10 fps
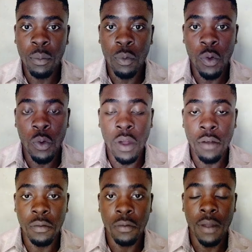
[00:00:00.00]
people who
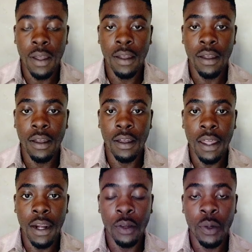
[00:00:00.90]

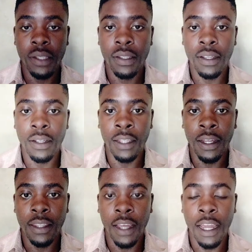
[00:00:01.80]
have requesting
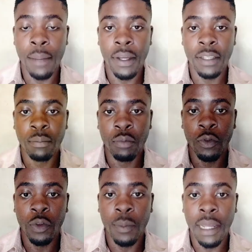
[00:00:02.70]
that I must
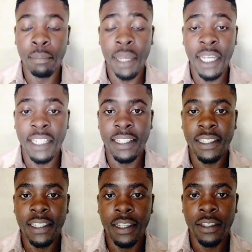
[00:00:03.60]
put my bank
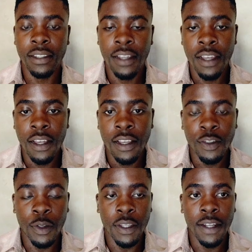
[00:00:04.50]
details
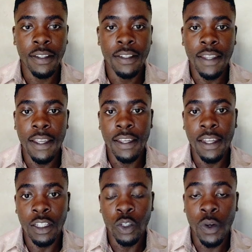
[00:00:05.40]
so that they
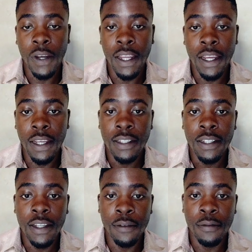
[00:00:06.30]
can
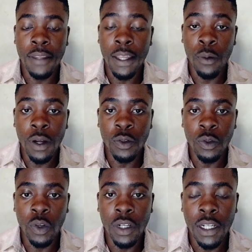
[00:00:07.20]
donate if they want
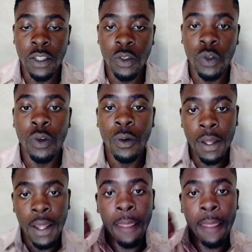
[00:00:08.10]
to donate. So